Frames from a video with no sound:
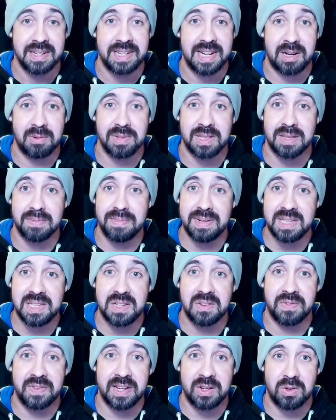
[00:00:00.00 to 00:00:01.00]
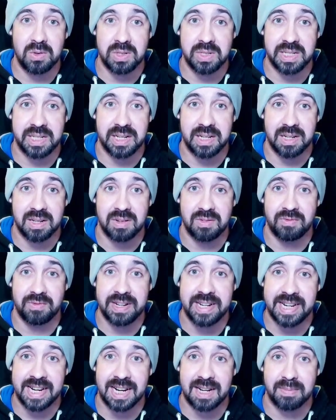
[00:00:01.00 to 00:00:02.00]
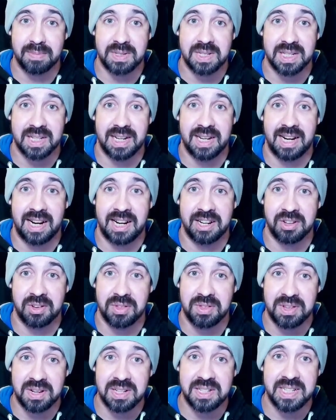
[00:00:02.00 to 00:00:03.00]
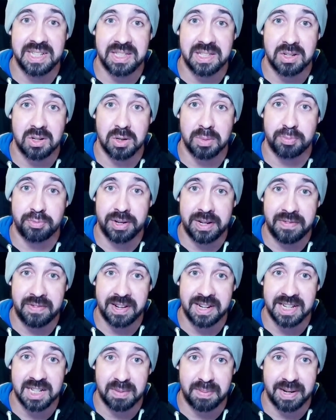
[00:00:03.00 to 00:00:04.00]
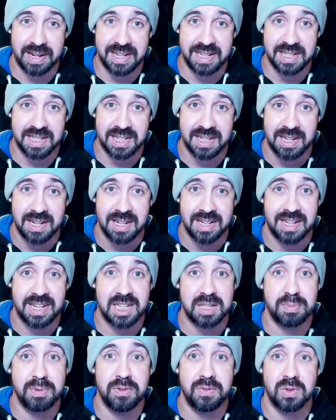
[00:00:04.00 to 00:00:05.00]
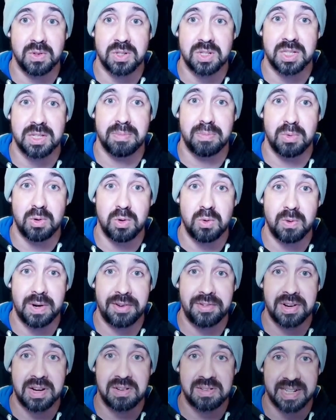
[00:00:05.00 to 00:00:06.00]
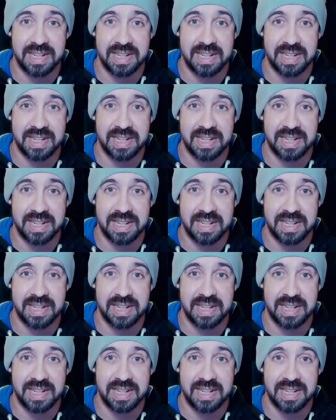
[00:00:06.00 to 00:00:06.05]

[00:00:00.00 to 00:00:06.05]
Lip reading: Now, with the Myths of Eorzea recapped and our 13th god briefly explained, let's move on to the more well-known